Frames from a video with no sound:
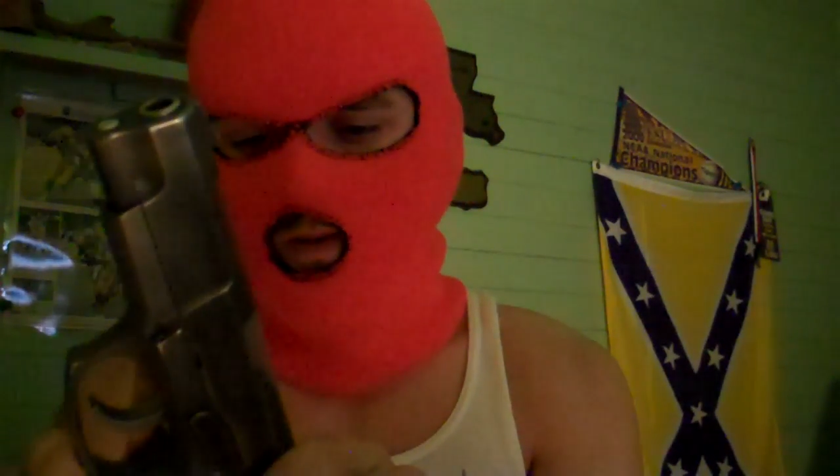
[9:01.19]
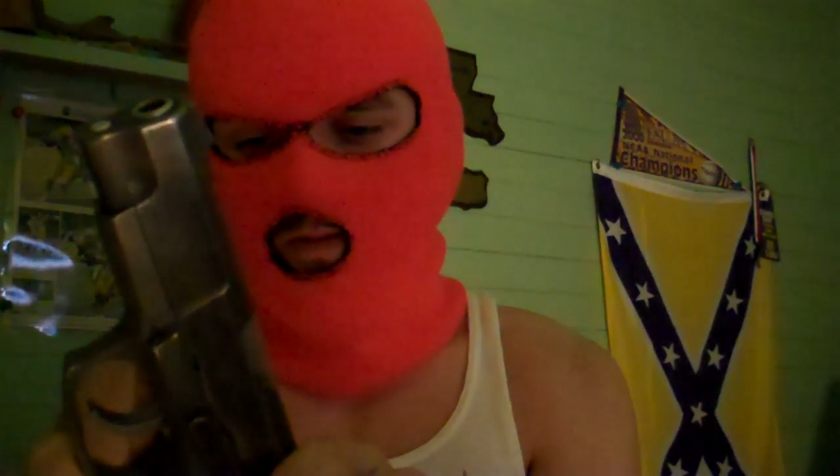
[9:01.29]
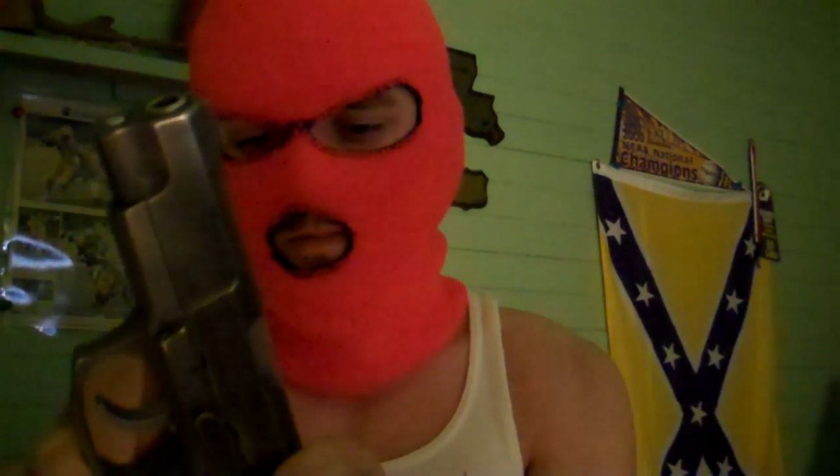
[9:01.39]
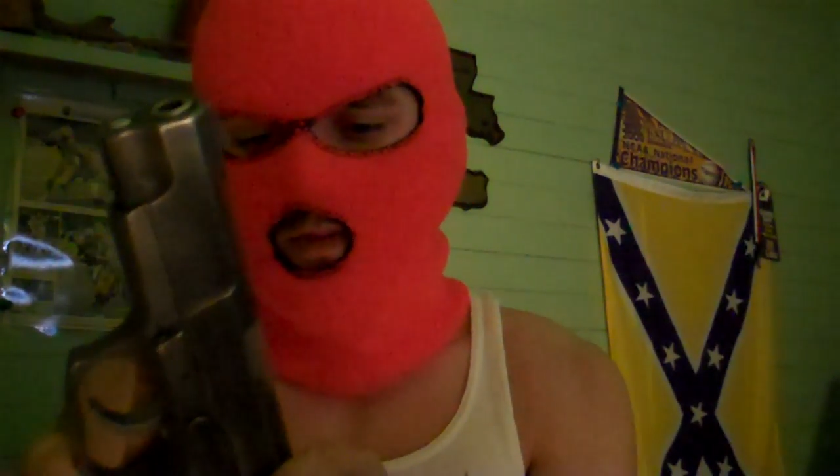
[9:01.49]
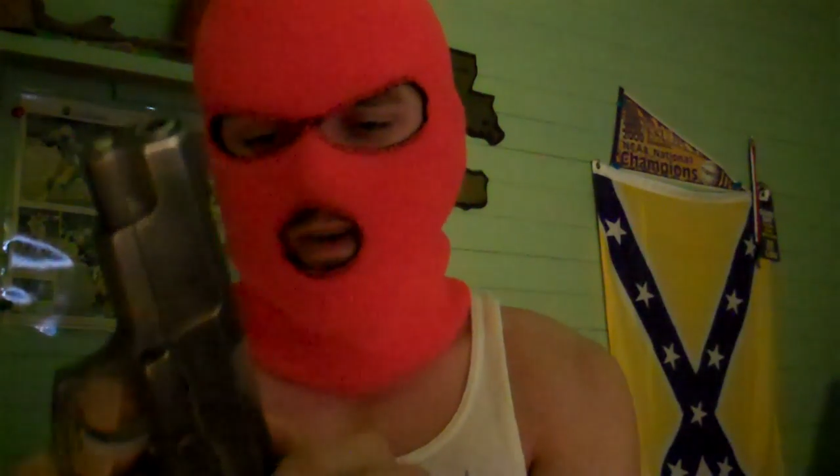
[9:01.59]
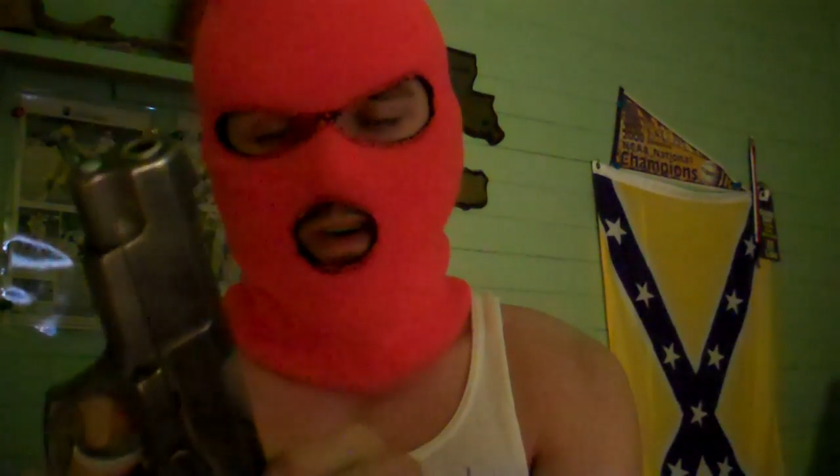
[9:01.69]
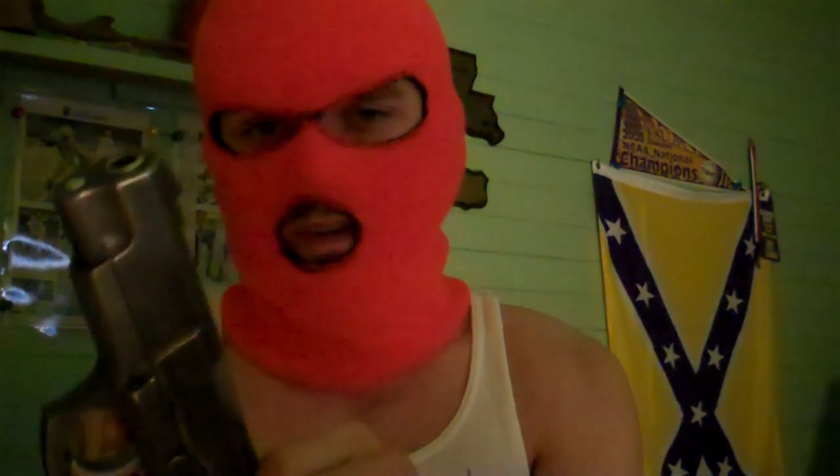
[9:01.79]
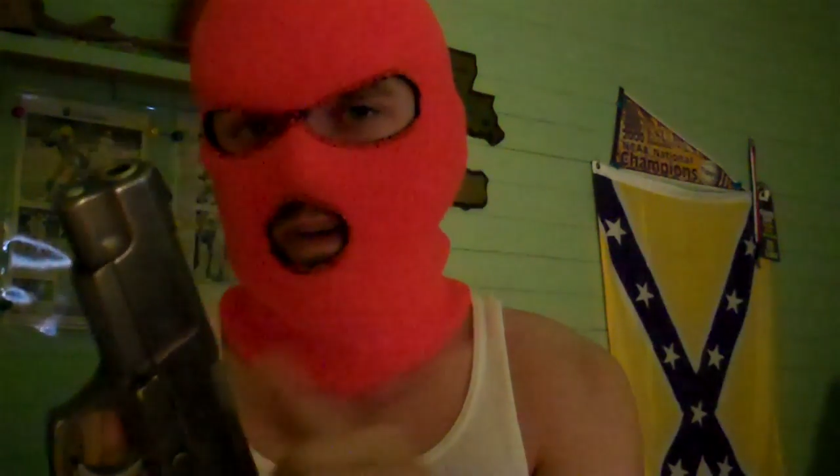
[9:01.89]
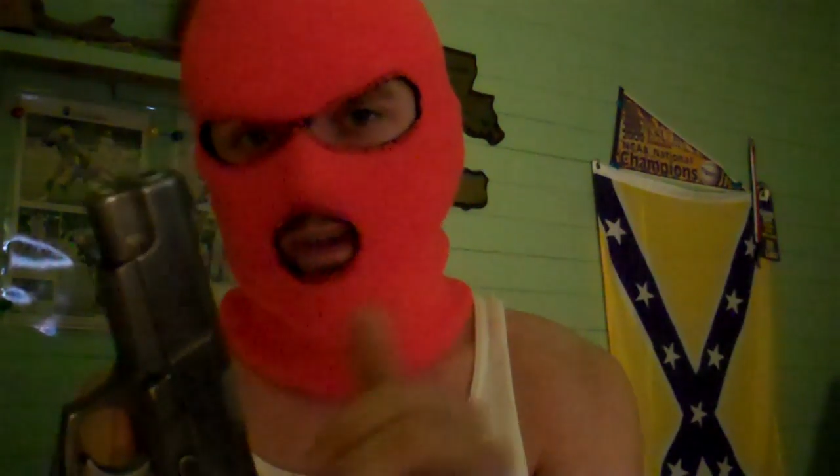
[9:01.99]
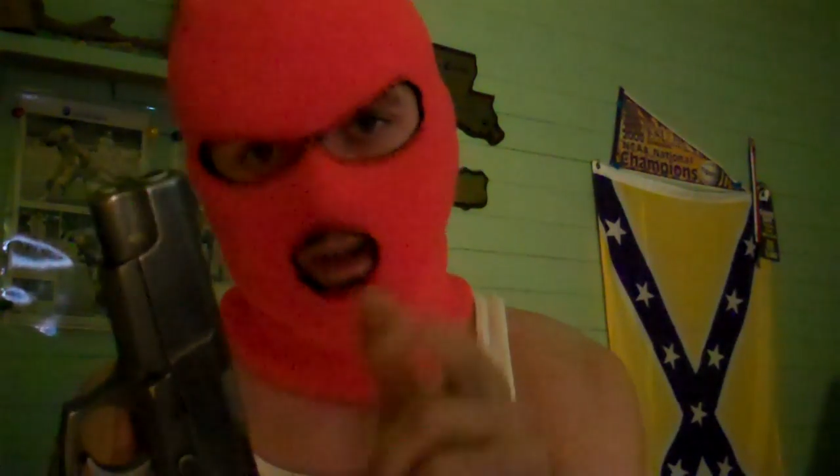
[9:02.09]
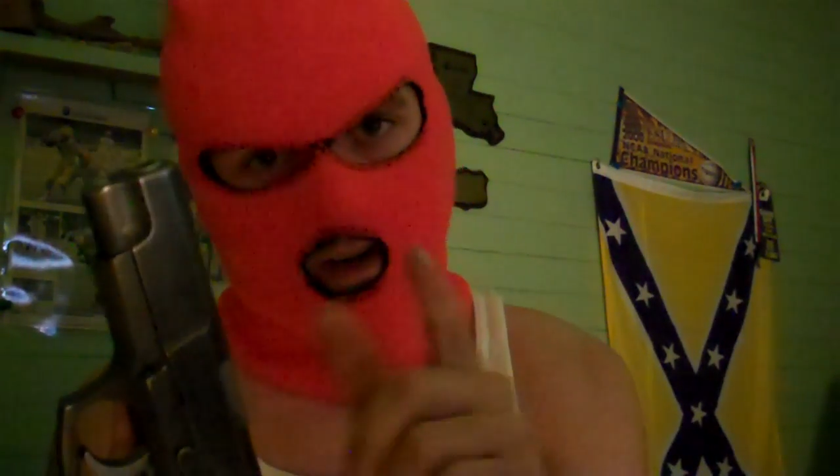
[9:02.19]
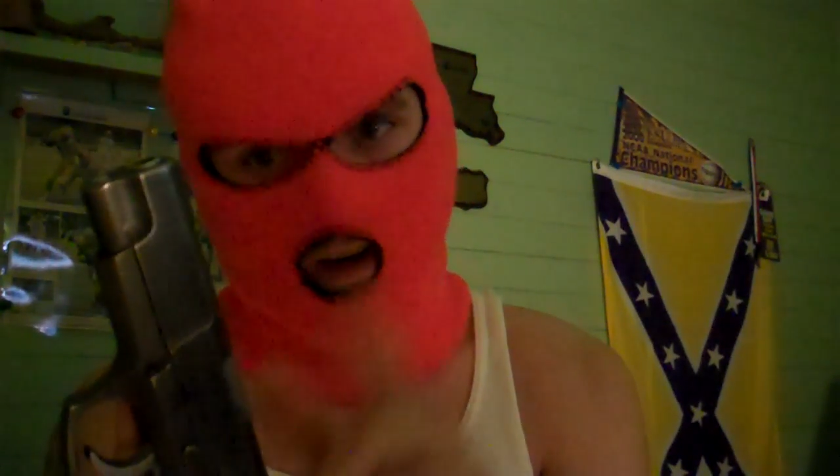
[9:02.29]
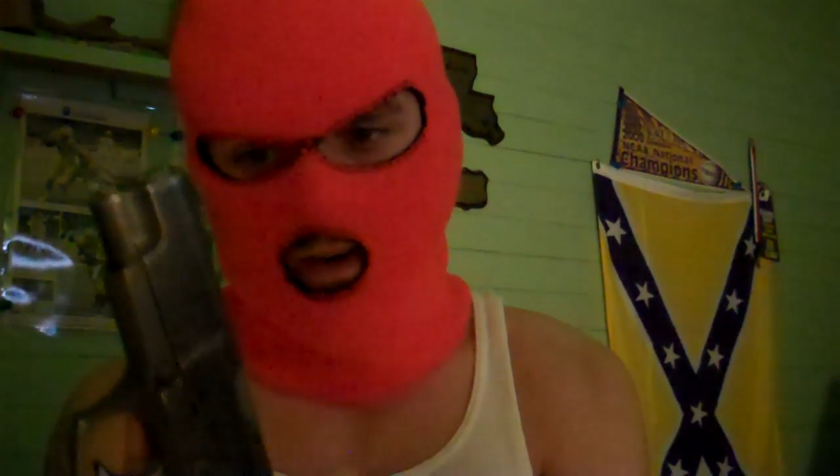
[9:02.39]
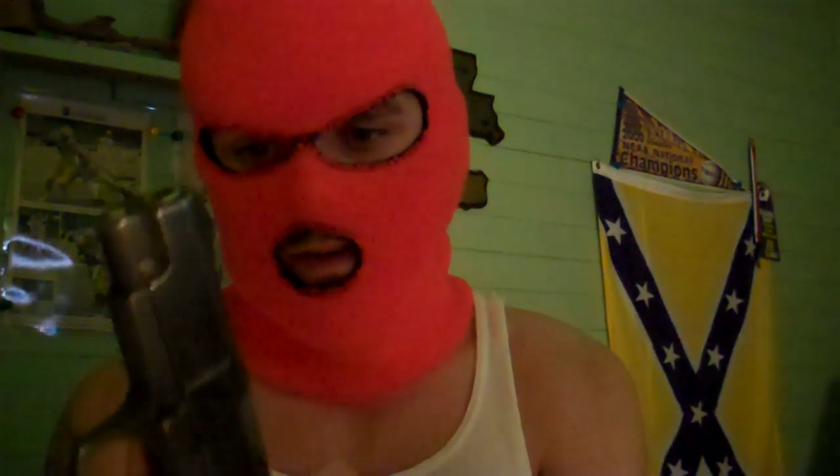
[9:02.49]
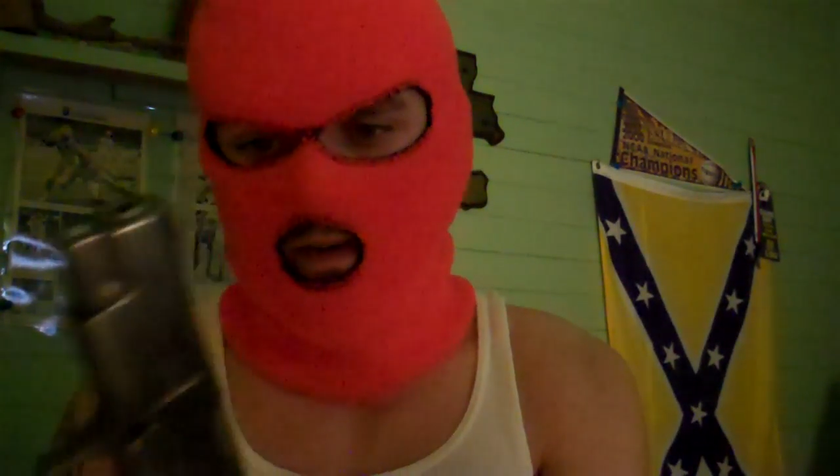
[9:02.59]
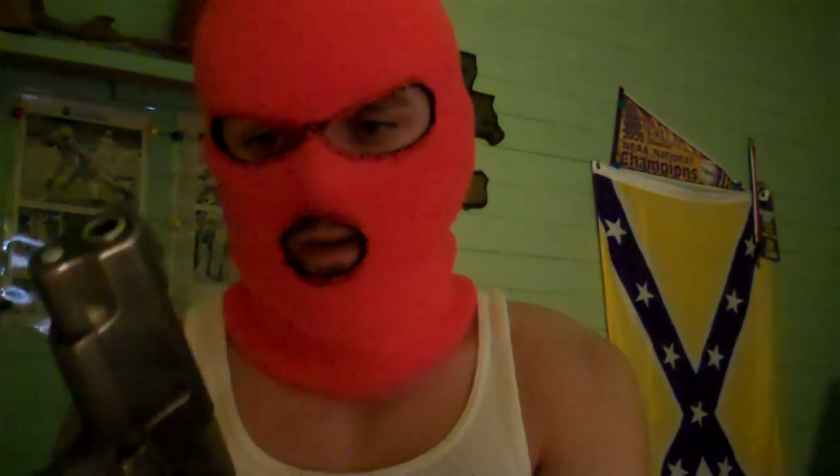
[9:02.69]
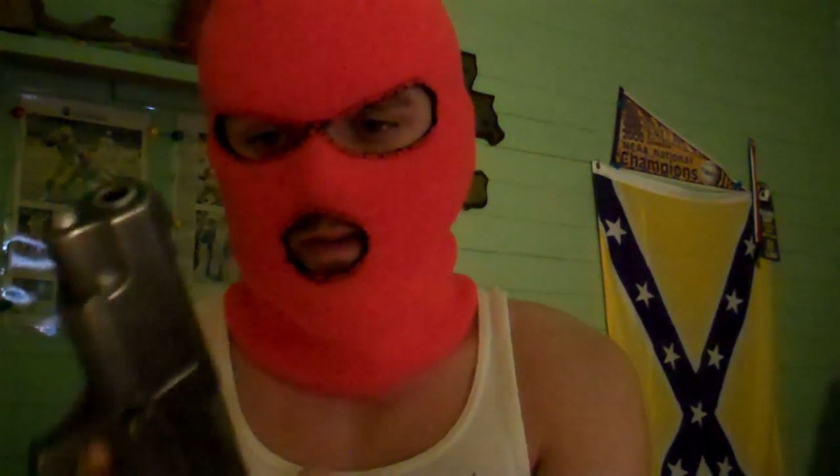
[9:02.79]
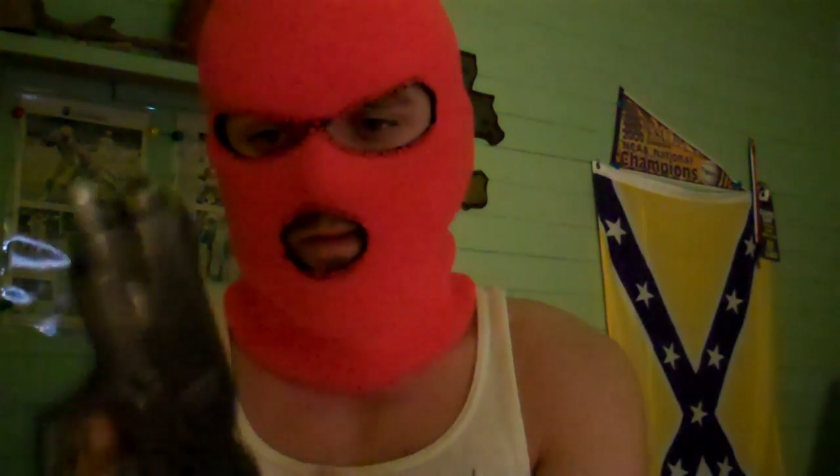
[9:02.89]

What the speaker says: Oop, I don't like that decocker.